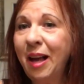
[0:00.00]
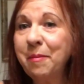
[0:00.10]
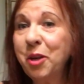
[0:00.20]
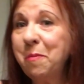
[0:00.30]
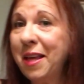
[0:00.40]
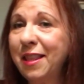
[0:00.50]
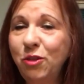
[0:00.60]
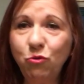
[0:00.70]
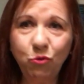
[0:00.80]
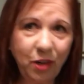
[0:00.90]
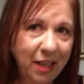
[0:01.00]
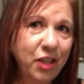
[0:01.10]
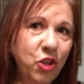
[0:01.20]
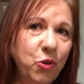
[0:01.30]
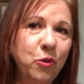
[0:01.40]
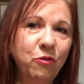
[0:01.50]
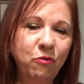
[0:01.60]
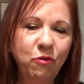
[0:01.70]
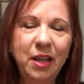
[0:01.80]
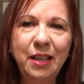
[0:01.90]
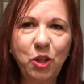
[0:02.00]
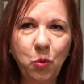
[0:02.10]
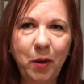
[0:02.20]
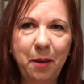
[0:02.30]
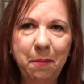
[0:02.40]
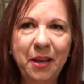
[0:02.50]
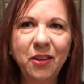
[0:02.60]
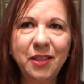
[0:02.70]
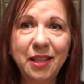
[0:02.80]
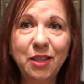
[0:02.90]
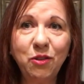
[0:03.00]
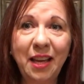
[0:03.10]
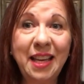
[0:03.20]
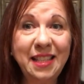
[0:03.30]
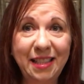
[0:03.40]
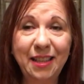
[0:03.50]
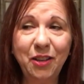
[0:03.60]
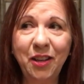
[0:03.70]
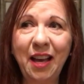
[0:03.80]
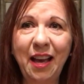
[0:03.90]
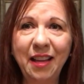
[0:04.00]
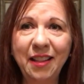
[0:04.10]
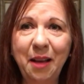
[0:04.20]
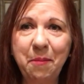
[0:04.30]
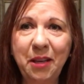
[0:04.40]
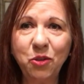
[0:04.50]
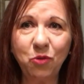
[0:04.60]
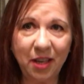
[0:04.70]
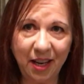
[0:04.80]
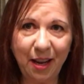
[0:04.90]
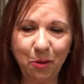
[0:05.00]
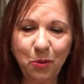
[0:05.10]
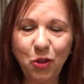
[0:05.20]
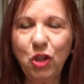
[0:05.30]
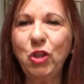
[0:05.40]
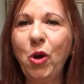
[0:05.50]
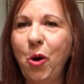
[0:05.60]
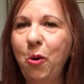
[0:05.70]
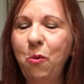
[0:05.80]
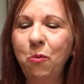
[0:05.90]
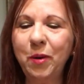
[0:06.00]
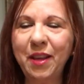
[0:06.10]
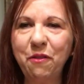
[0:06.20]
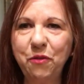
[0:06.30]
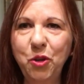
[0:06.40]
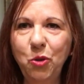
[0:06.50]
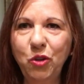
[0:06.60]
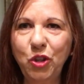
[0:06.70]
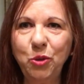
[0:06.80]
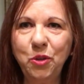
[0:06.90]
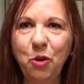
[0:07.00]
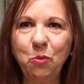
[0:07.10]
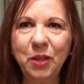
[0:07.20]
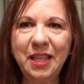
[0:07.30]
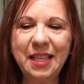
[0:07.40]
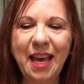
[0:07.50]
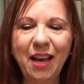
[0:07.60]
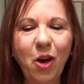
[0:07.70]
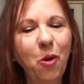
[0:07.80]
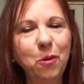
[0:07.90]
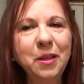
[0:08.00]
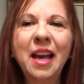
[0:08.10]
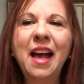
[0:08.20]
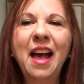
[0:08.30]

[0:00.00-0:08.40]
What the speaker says: I'm going to make this really short and really sweet because this is dinner and that means right now. So without further ado, don't want it to get cold.